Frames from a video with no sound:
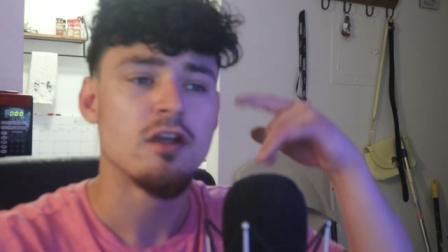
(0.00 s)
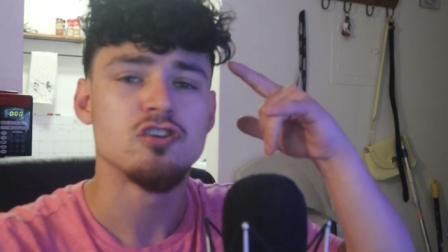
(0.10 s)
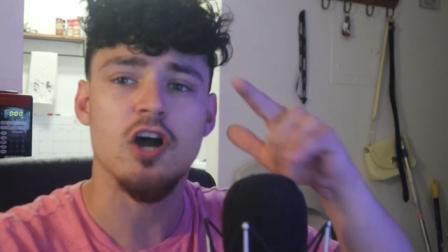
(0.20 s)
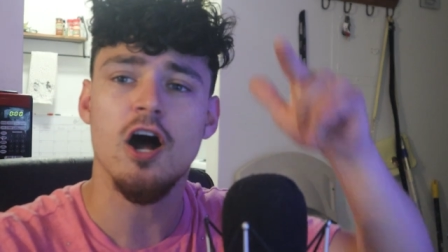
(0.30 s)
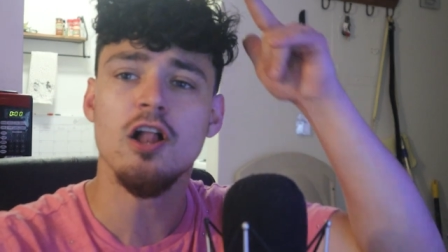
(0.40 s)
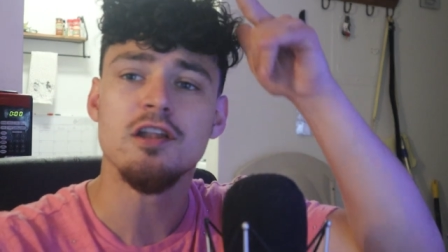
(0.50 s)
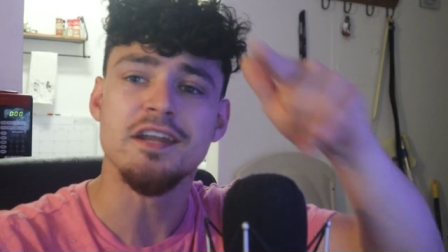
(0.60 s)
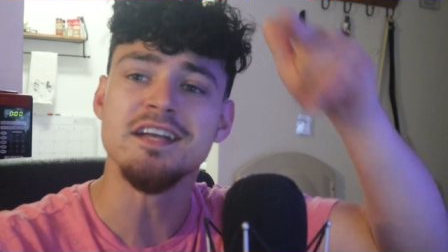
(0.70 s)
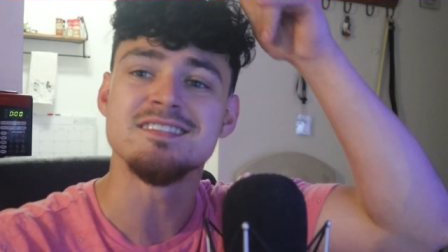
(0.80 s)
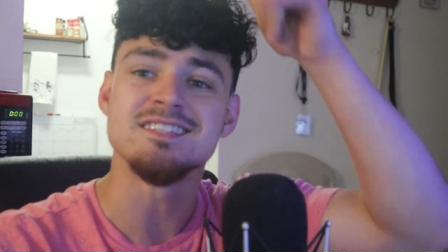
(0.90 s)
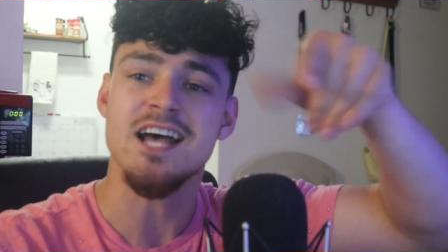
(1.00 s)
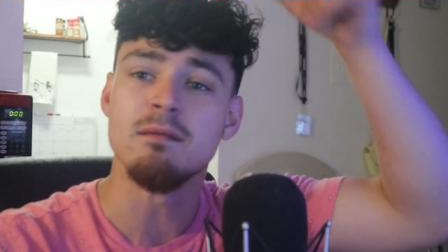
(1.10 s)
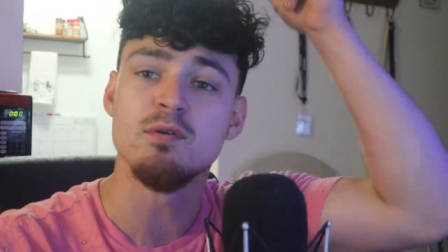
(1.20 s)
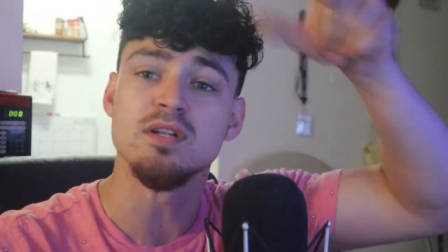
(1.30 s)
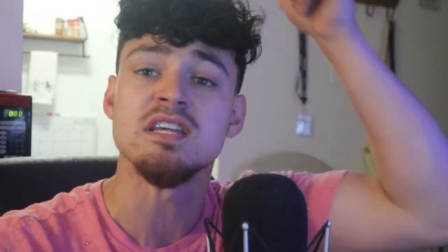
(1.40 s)
Y'all need to tell
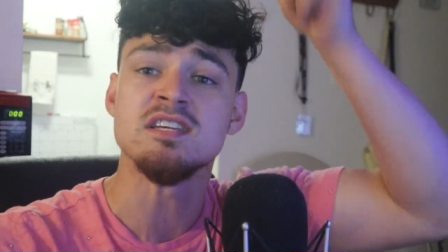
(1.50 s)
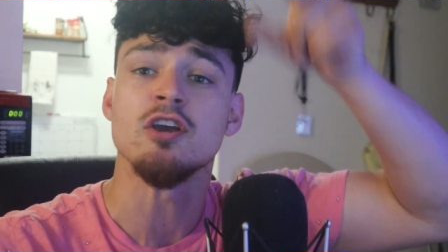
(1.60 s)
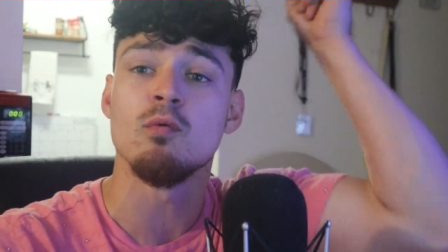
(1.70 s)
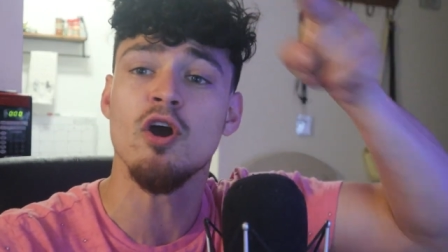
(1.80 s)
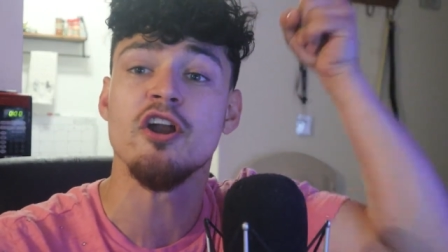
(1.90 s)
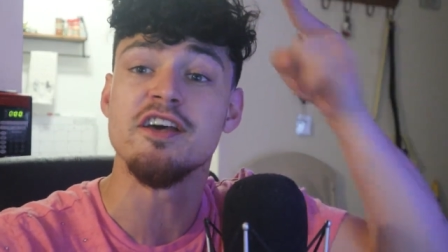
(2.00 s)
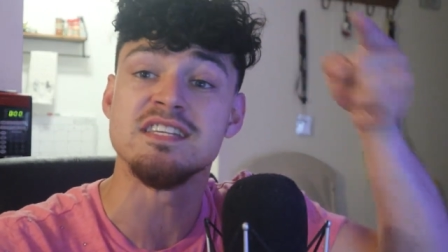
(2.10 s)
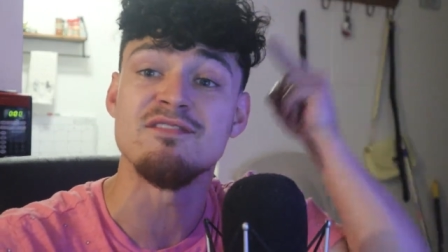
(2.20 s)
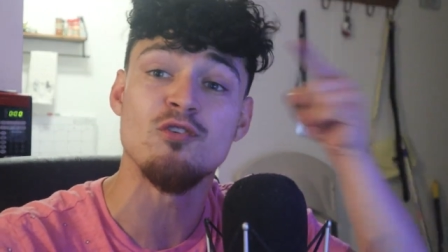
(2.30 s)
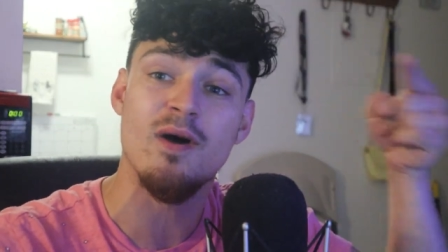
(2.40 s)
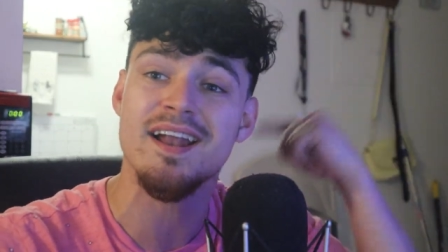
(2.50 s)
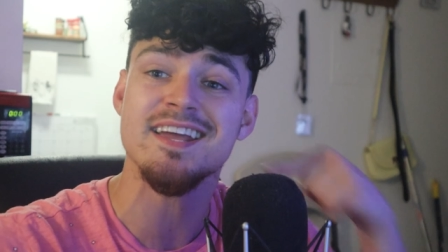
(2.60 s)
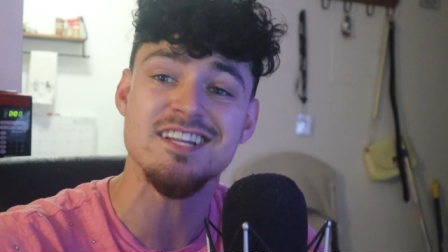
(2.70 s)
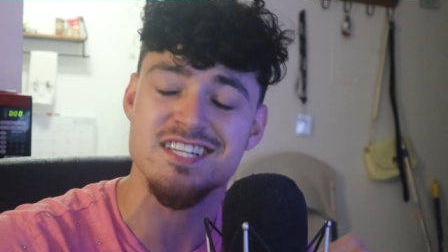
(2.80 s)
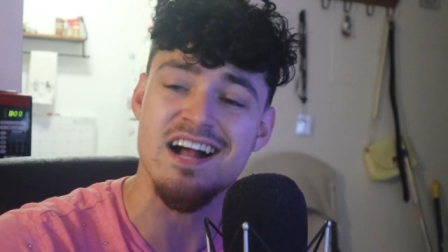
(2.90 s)
me what the secret word is if you want to
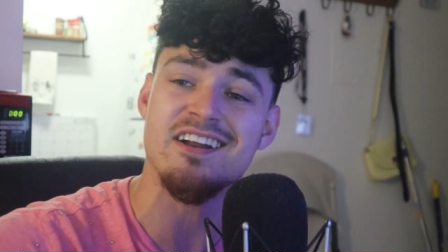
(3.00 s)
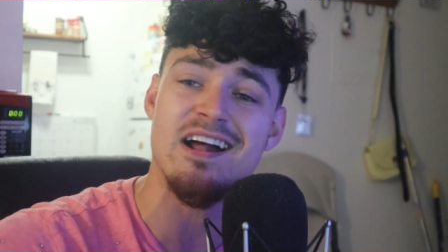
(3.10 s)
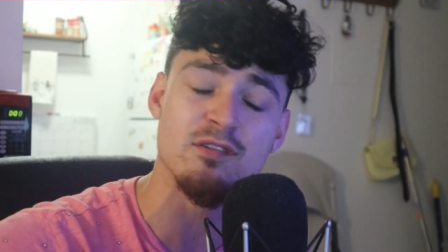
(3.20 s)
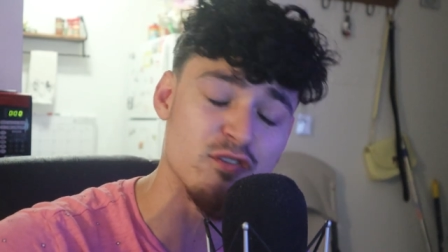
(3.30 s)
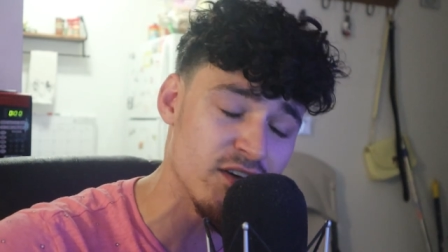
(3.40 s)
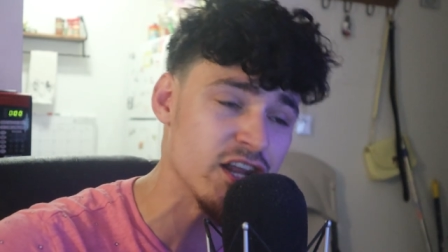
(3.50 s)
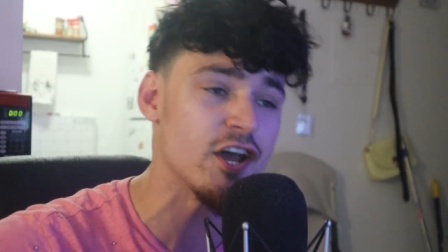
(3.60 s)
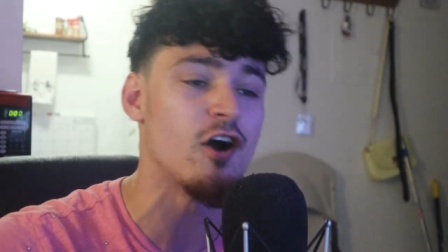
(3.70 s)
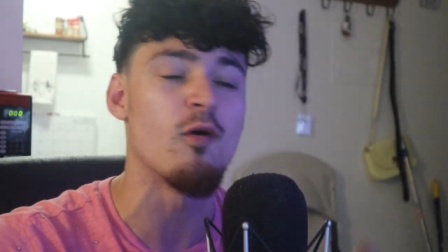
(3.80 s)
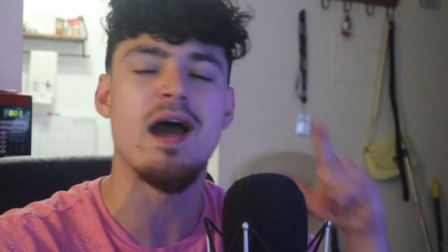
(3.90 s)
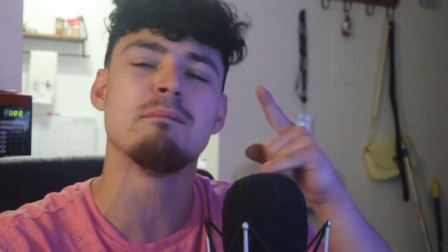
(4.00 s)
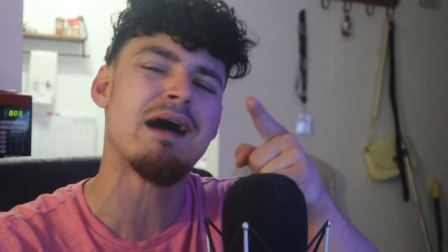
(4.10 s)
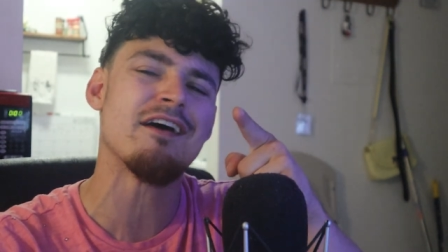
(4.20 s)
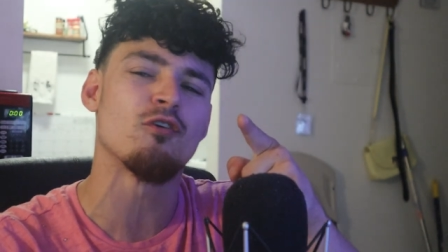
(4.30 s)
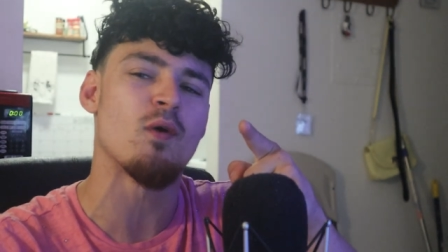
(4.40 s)
get shouted out in the video. And
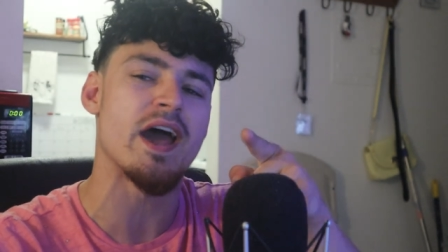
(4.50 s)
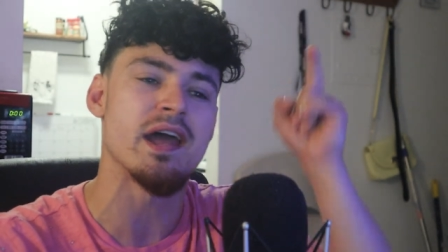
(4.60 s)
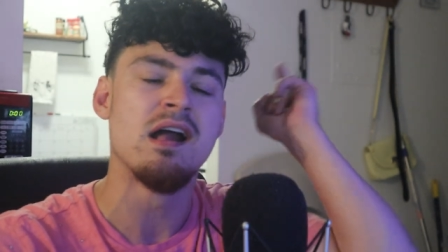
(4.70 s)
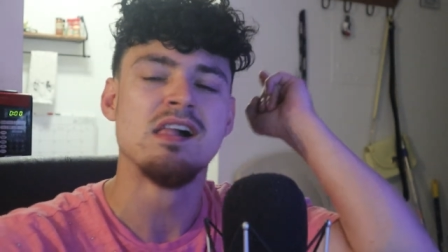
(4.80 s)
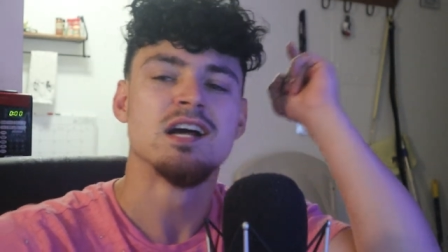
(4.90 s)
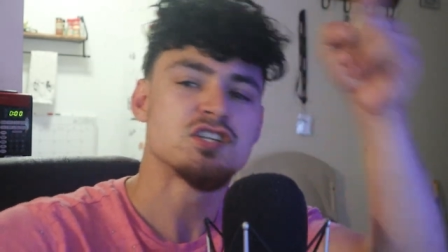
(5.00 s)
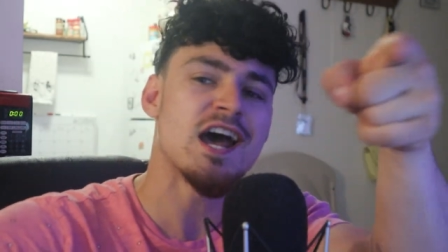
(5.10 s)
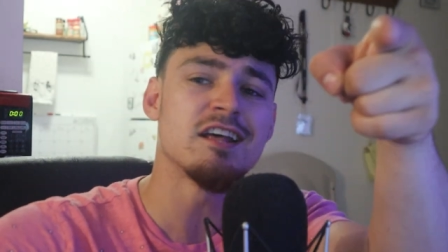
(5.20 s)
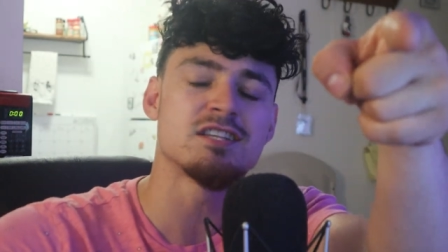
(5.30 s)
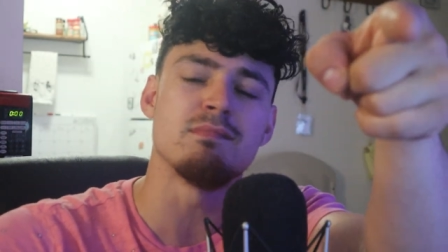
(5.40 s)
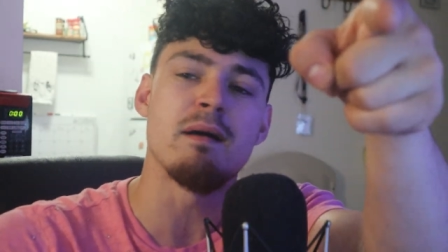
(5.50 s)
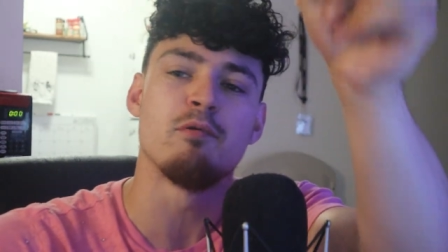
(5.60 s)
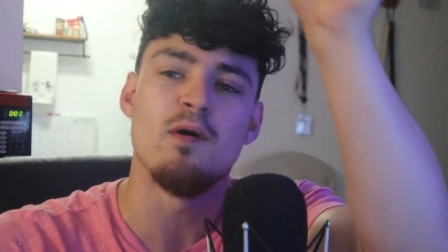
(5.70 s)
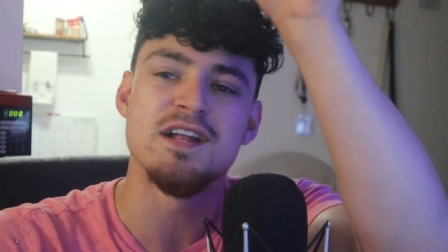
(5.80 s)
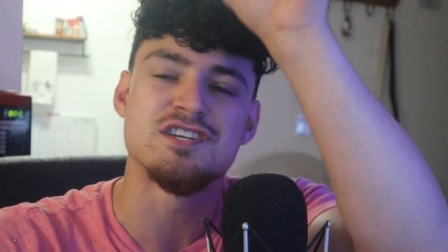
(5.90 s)
by the way, shout out to my
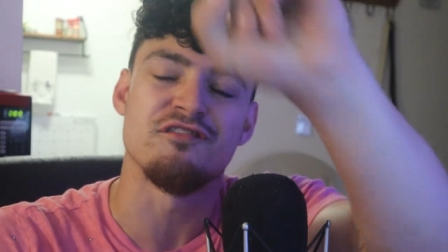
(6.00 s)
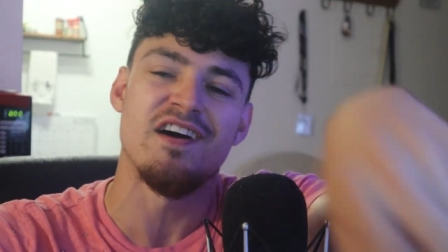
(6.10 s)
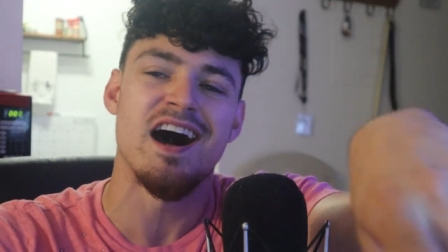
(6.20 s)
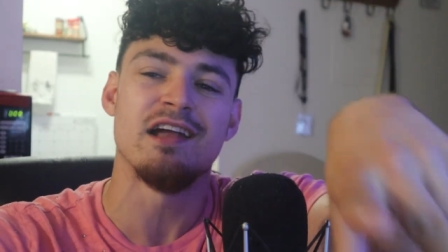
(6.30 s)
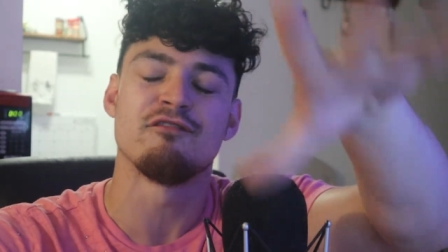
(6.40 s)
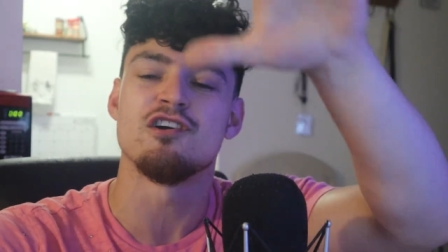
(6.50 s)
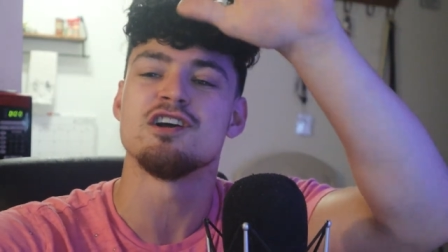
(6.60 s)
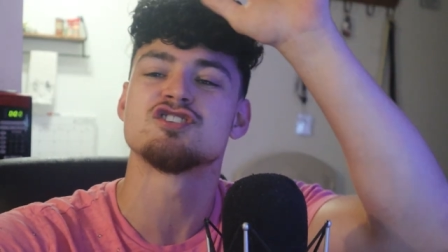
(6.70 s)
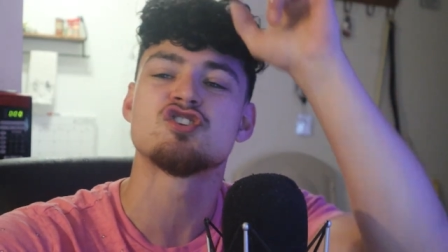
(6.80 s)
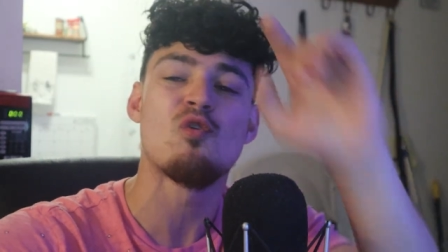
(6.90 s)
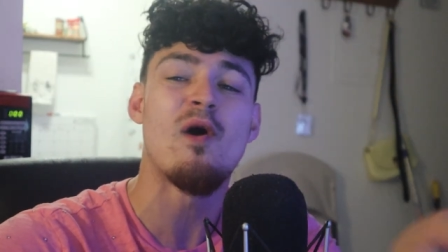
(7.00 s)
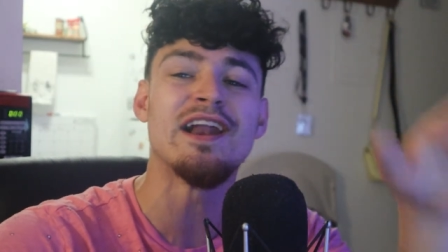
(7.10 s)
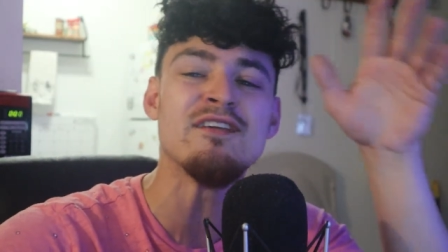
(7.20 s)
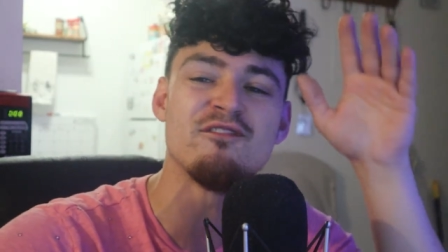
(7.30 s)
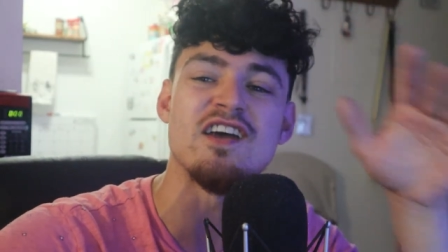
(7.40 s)
boy Javon for his
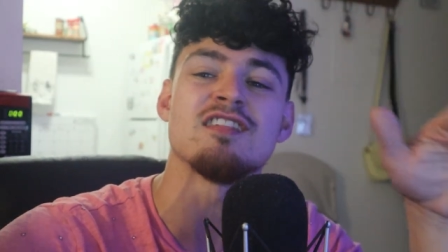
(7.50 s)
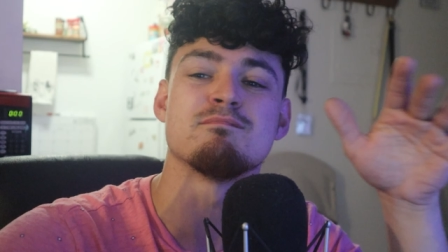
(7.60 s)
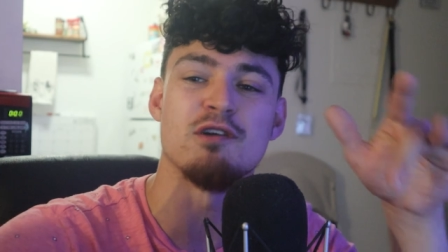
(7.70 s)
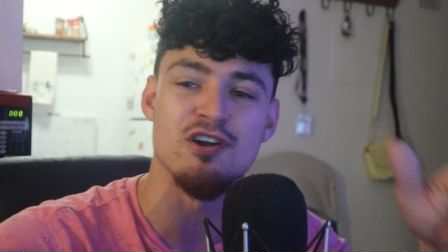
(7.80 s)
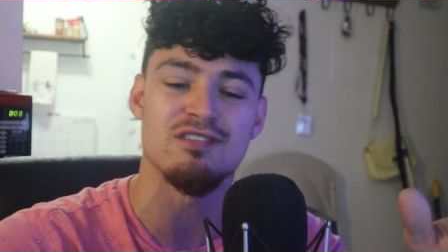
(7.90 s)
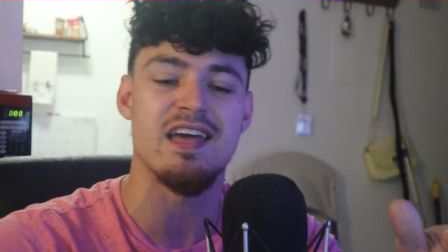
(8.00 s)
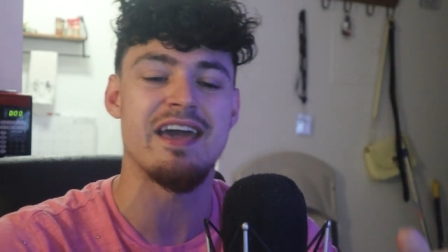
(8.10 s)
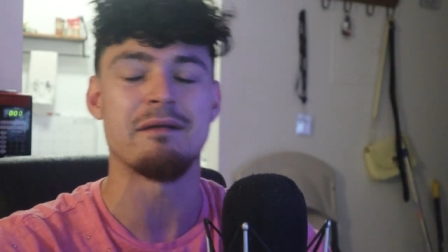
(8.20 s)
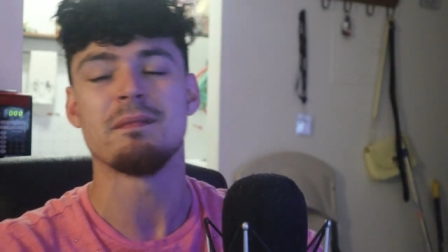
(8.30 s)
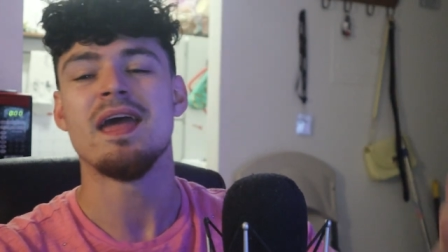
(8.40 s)
25th birthday.